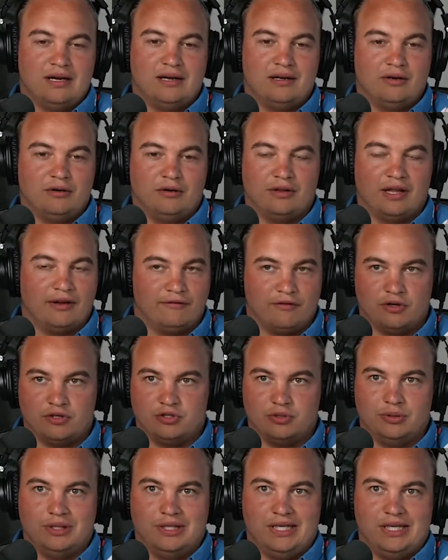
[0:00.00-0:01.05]
or like
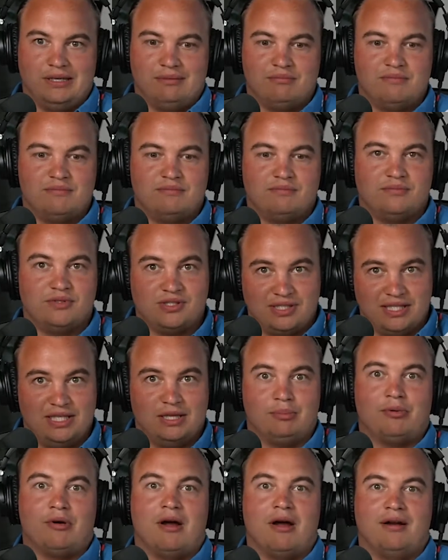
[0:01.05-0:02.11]
virtually see the
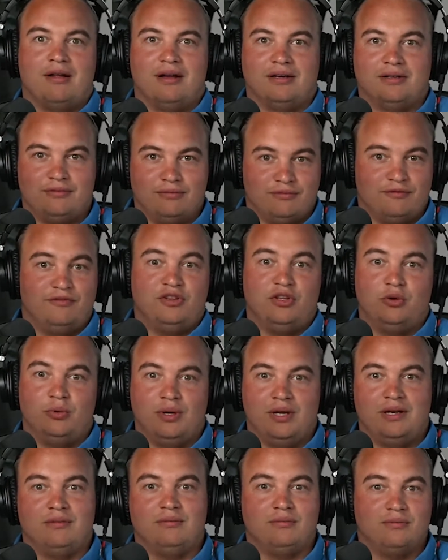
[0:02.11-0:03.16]
product, view
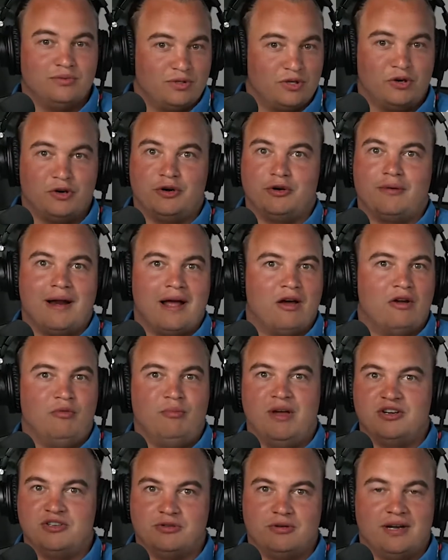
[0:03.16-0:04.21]
it, turn it around,
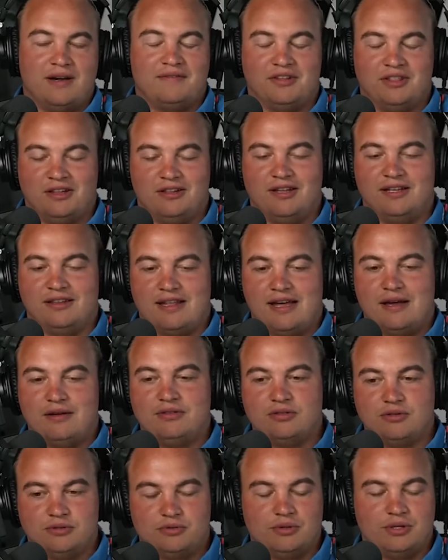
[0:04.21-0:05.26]
measure it, everything like that.
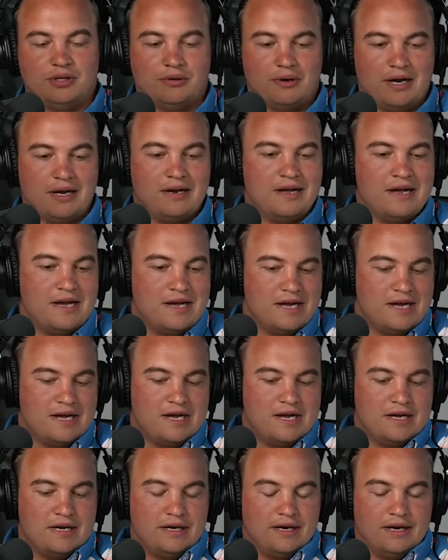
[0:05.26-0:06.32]
So it's really great.
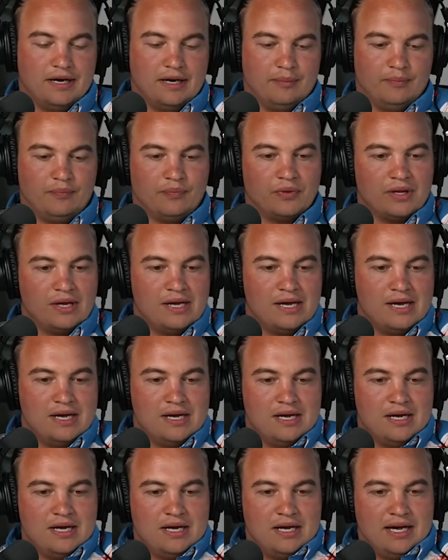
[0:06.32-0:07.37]
Um,
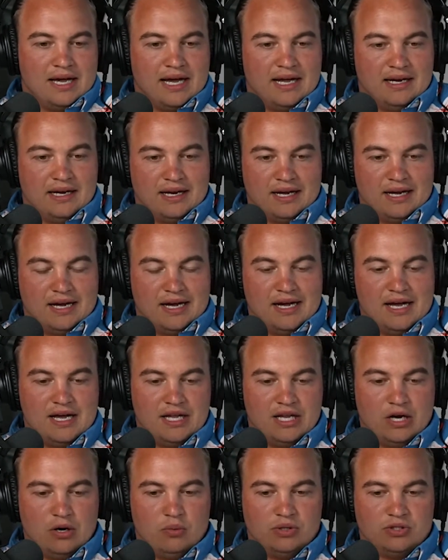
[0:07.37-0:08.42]
and
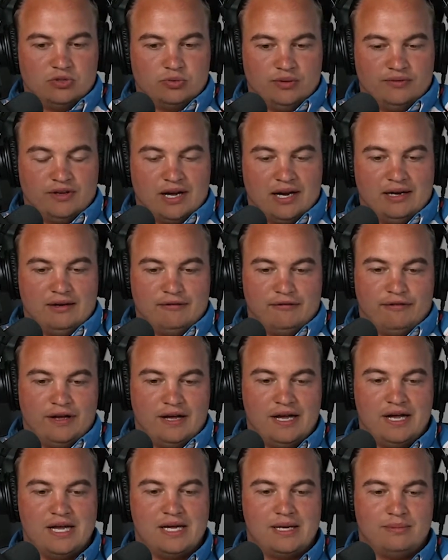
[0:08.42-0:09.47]
once we've
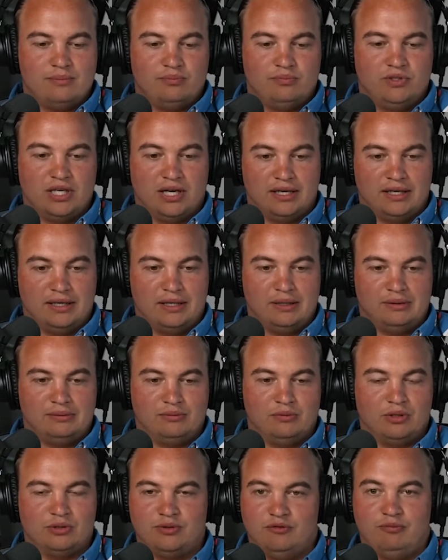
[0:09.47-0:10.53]

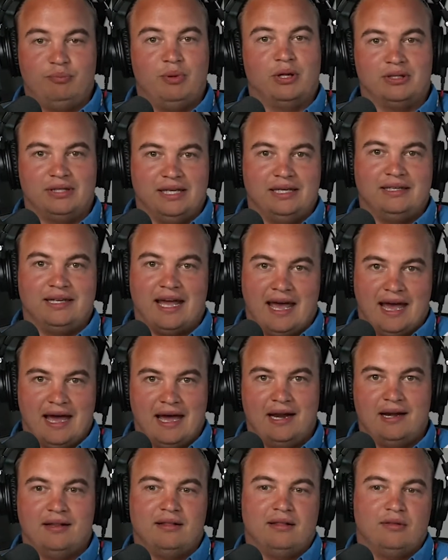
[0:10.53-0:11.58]
once we've built it in
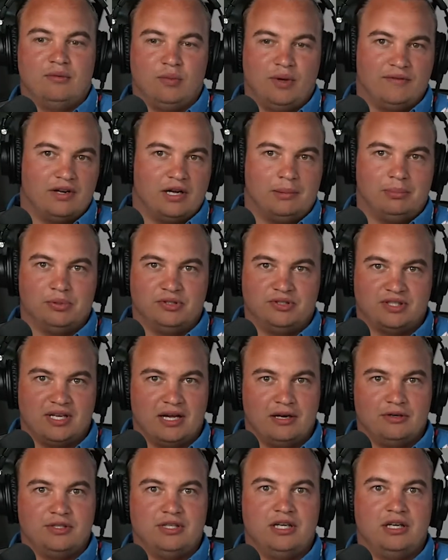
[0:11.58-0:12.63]
CAD, and we have a couple
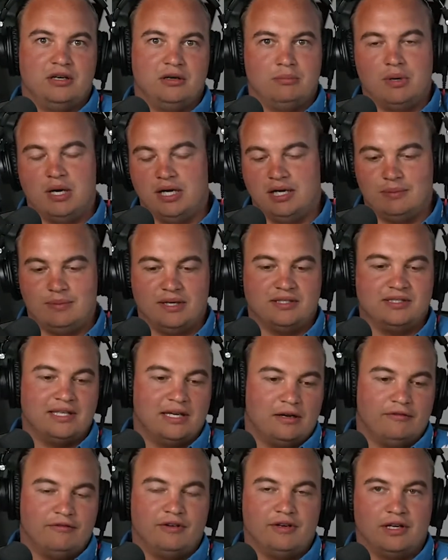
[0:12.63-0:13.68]
designers here, Mike,
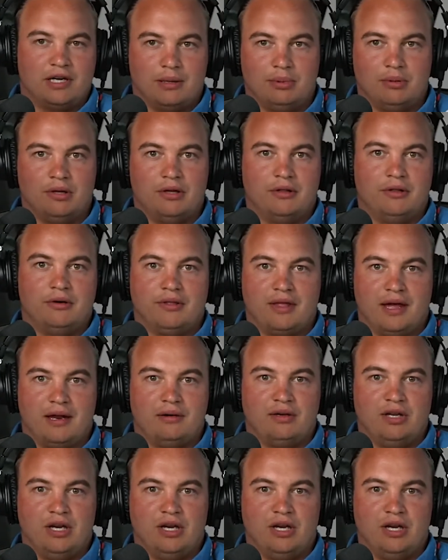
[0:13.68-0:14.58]
myself, and a couple other that